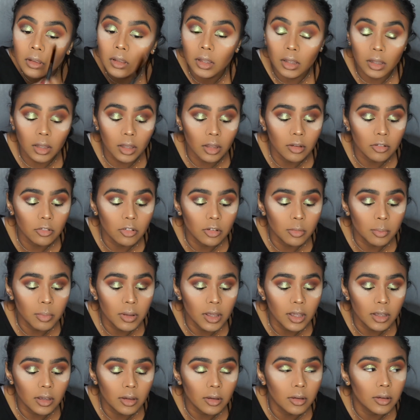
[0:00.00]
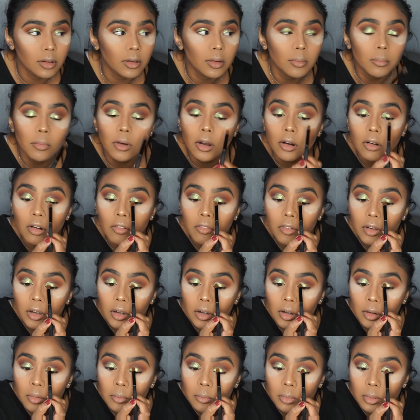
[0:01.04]
and just pick more of it
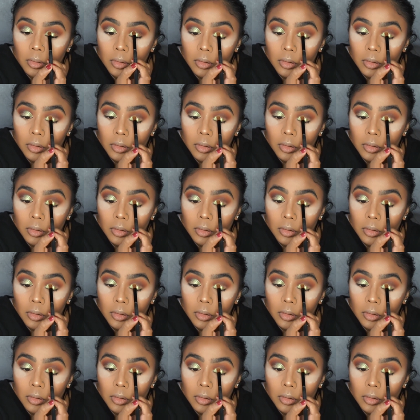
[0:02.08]
up.